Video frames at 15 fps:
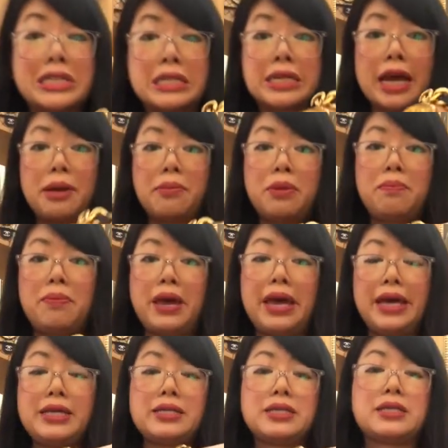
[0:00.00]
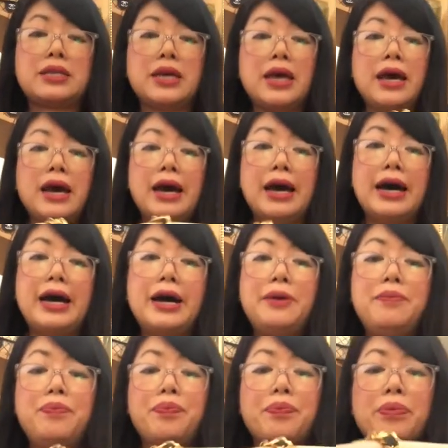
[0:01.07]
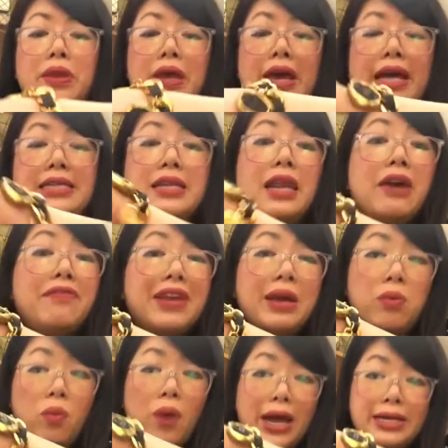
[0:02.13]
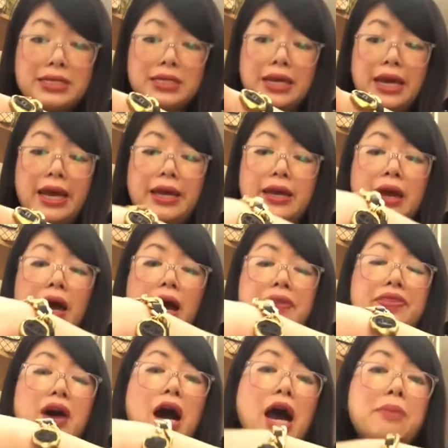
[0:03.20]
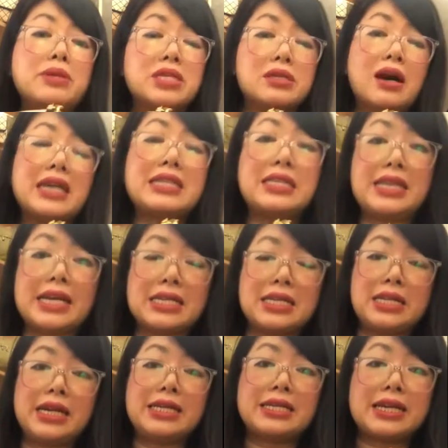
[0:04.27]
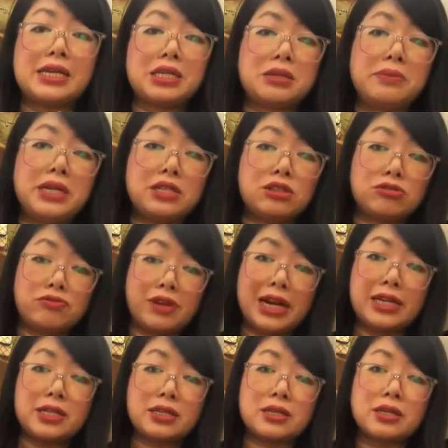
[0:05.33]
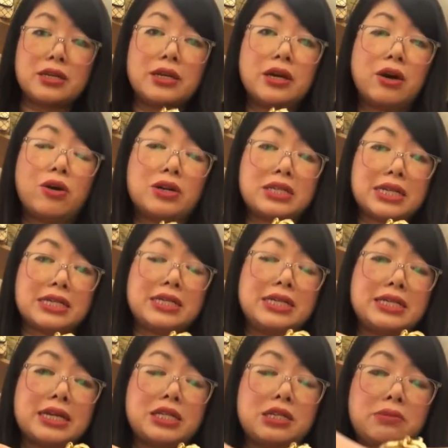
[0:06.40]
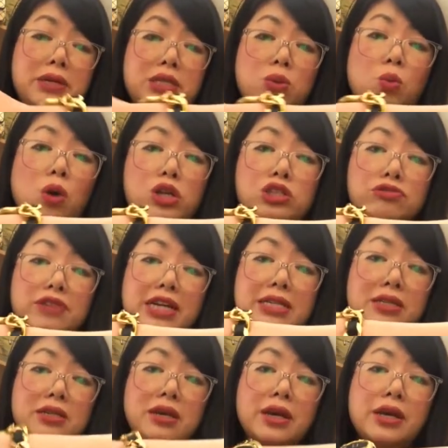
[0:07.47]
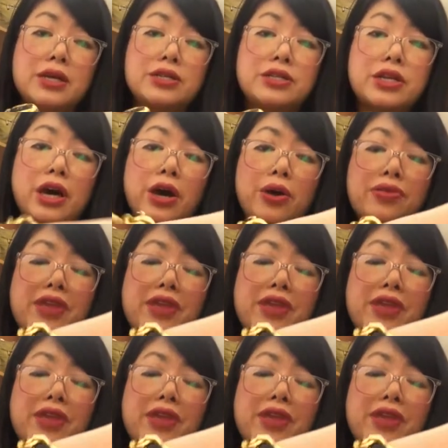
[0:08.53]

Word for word: statement piece. Um, it's lovely and weighty. I'm a size 16 centimeter wrist or 16 centimeter watch wrist, so